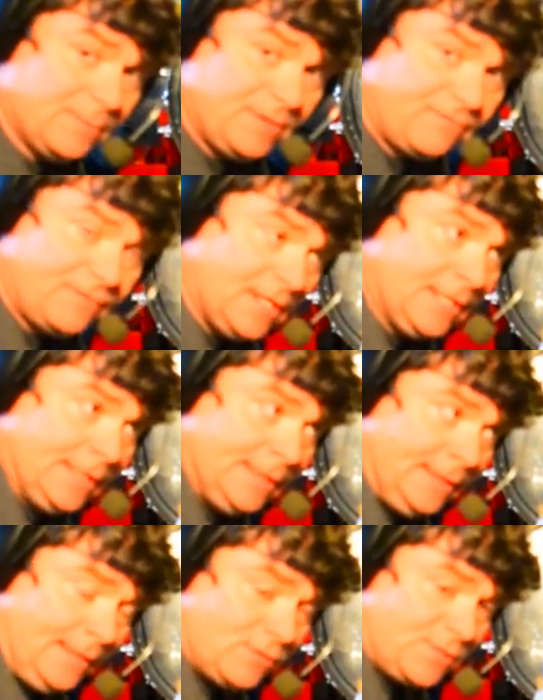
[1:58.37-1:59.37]
Bef-
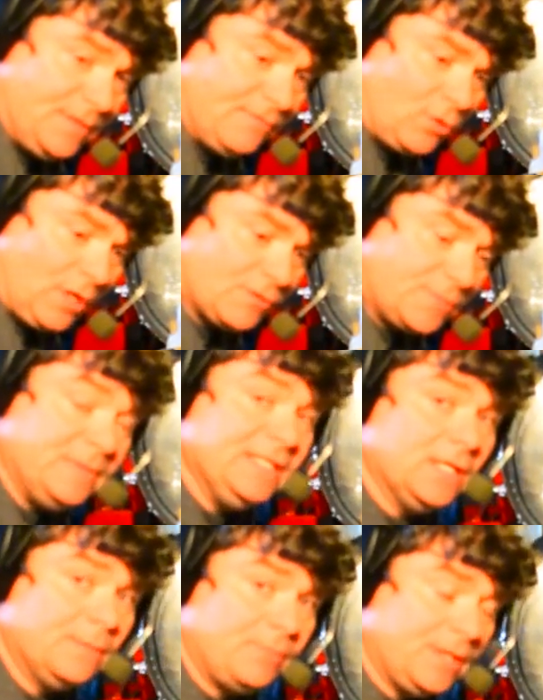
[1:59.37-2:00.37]
that was before I was beat
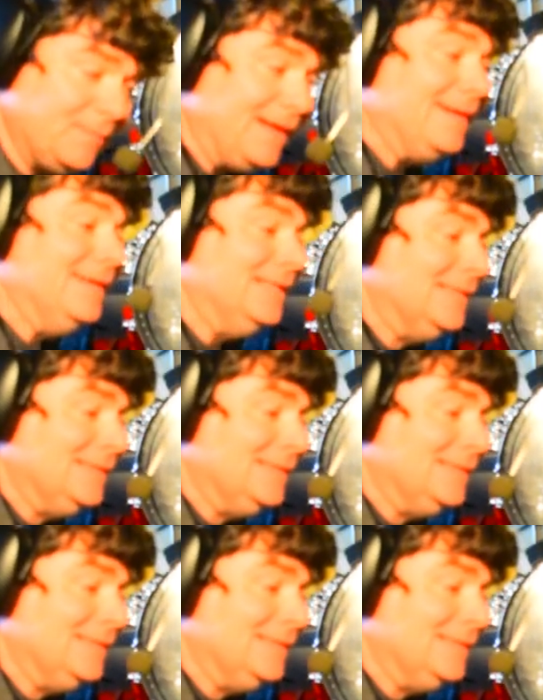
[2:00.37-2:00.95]
up by my